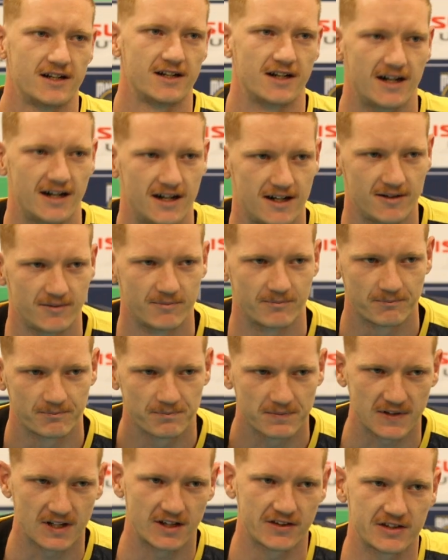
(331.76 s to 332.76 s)
um,
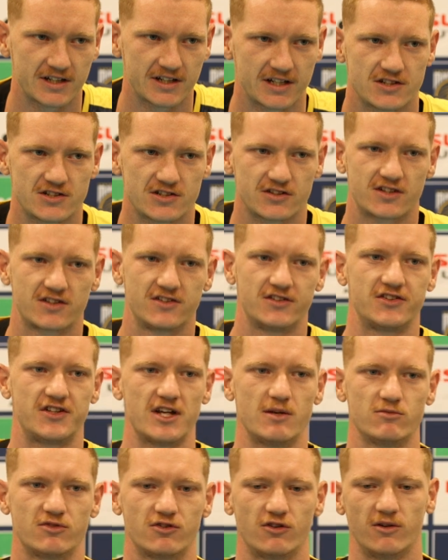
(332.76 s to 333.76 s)
I think it just
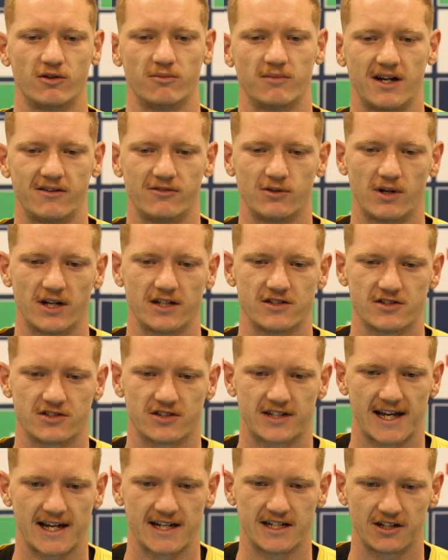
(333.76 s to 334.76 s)
stems from everyone
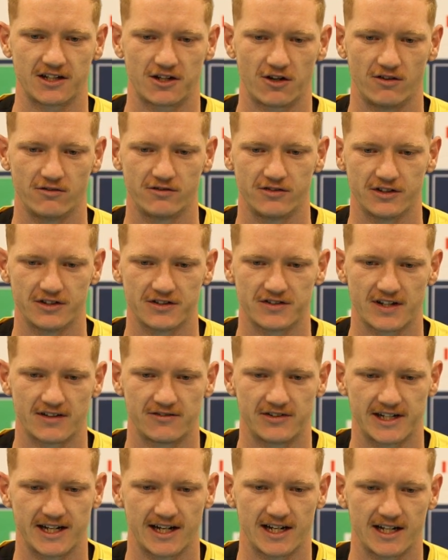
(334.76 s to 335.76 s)
just gaining confidence
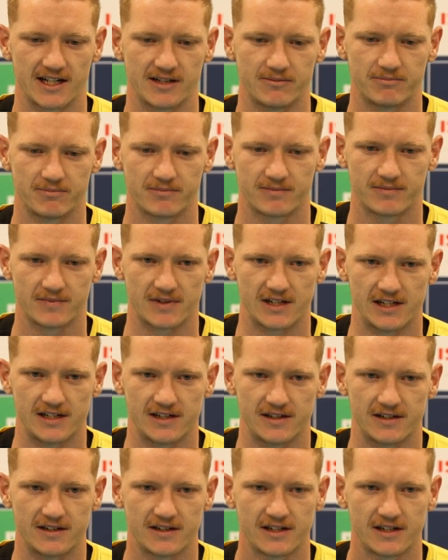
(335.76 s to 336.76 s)
every game,
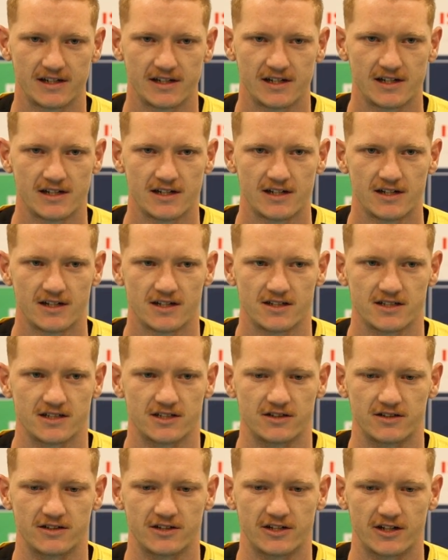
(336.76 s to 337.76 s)
and
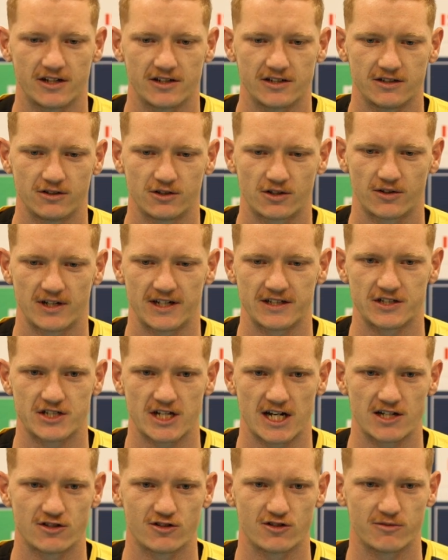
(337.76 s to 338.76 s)
you, you, know you look around the
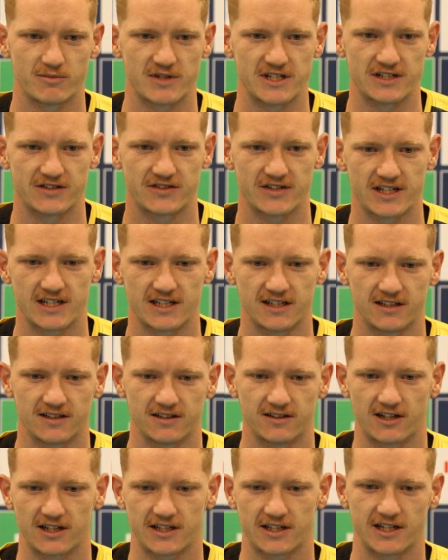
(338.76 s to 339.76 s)
change room and you
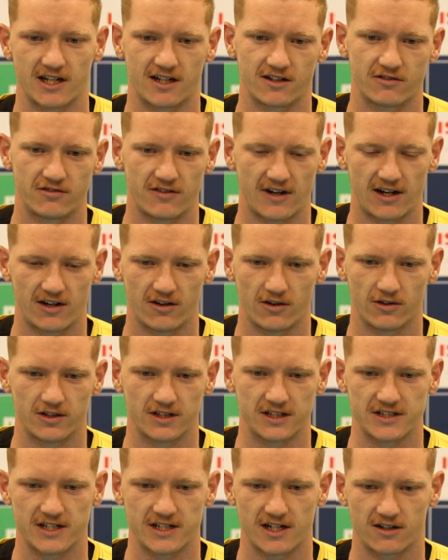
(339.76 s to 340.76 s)
see like young
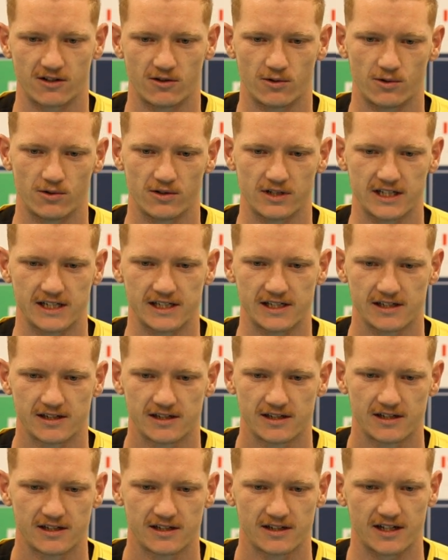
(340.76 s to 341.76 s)
Farrell and young Hawley
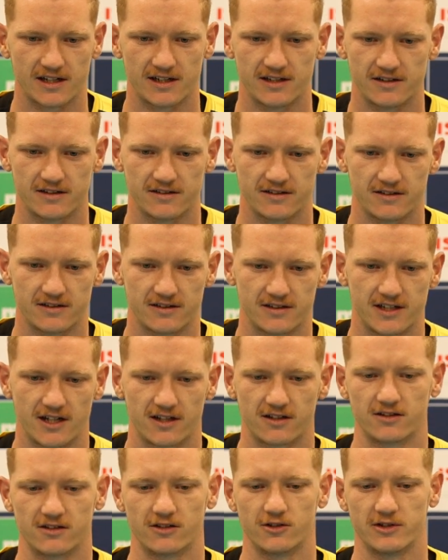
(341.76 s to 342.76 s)
and
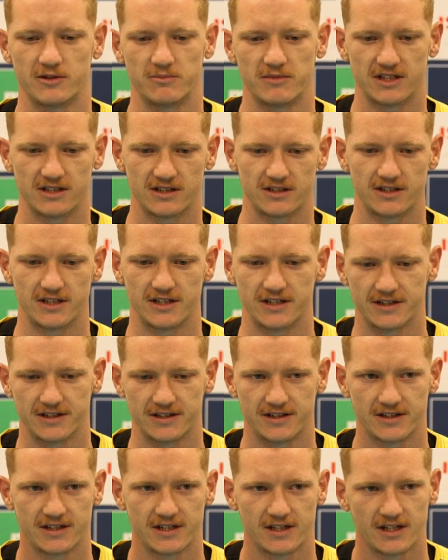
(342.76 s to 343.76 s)
young Lewis Miller
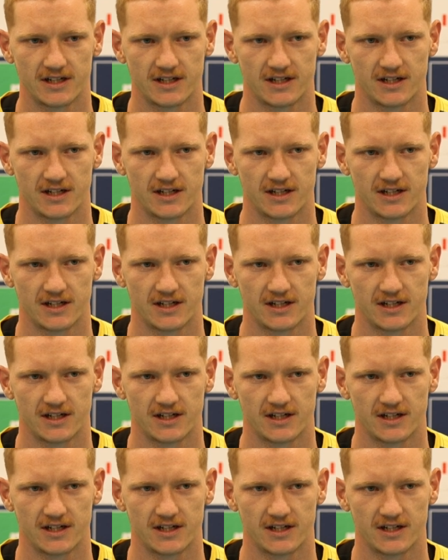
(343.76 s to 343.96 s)
and